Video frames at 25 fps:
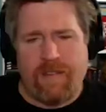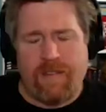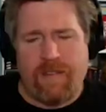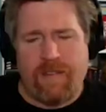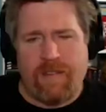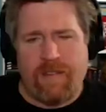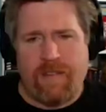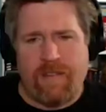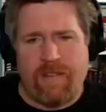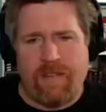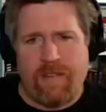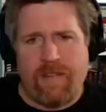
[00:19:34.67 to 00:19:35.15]

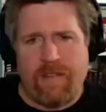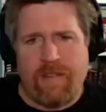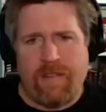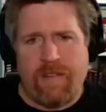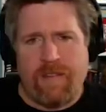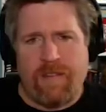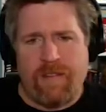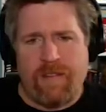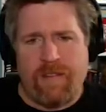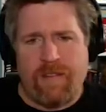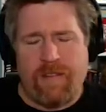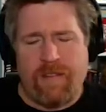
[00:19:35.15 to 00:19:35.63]

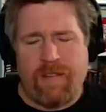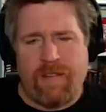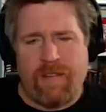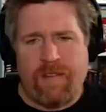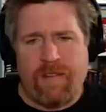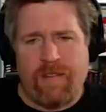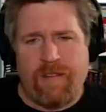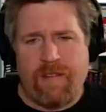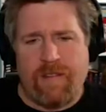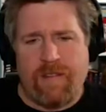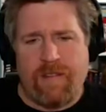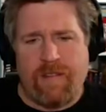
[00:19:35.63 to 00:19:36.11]

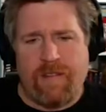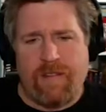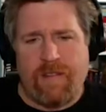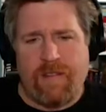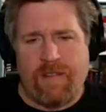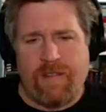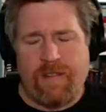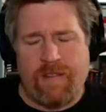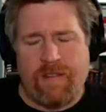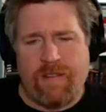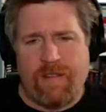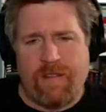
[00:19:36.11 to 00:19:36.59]

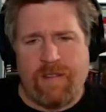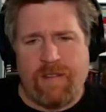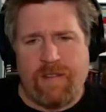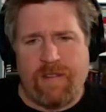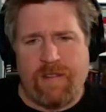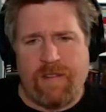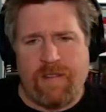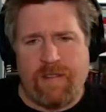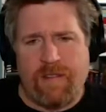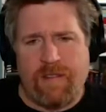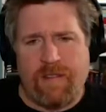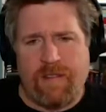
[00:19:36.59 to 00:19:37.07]

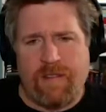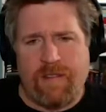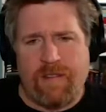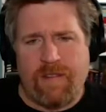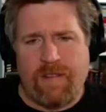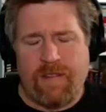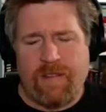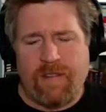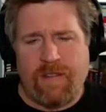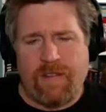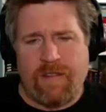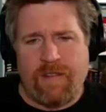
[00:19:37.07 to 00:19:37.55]

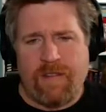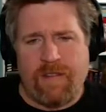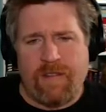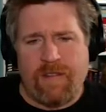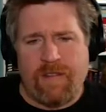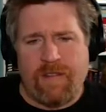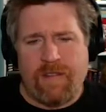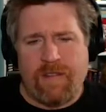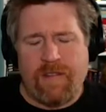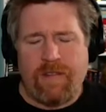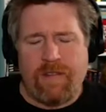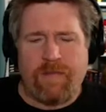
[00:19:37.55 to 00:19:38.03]

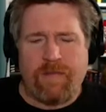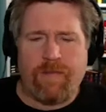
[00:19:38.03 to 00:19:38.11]
No words are spoken by the person on screen.